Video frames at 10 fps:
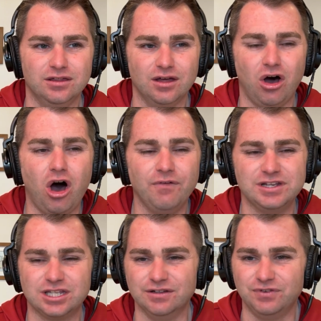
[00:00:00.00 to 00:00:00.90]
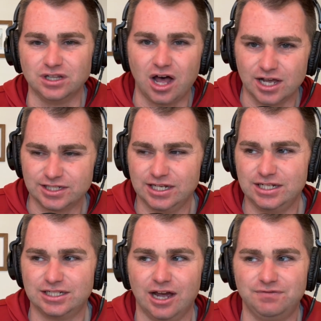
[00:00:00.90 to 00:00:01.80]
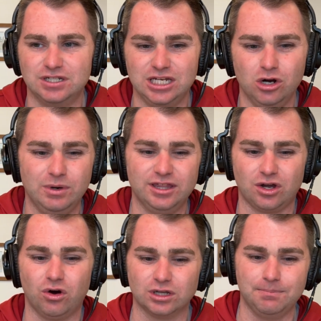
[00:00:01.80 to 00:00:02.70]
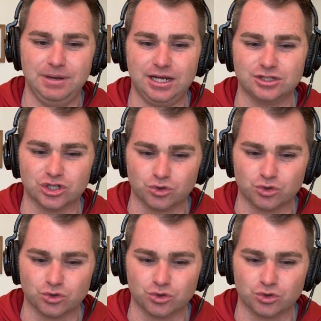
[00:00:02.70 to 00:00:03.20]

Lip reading: Obviously the velocity's tough to deal with. Carlin Pickens is